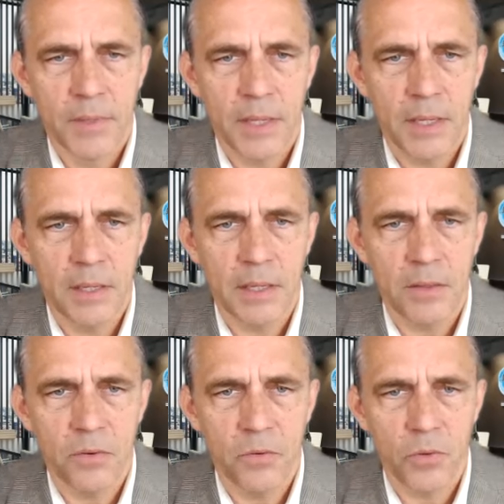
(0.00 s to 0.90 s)
in
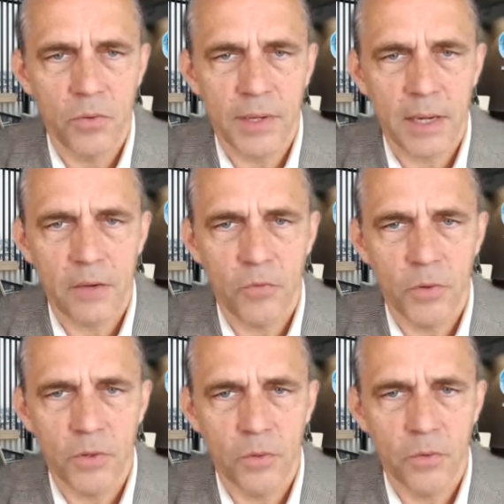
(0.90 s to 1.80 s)
either northern
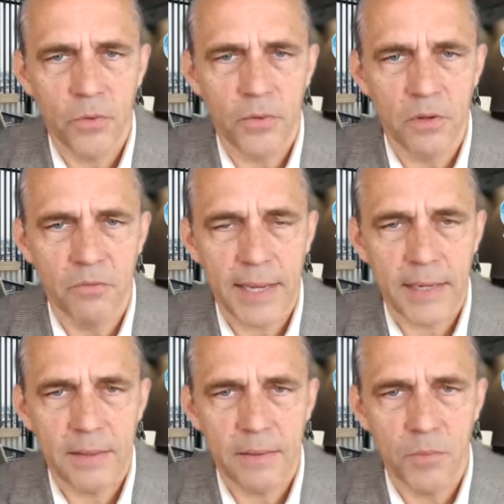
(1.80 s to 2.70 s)
California or northern Nevada.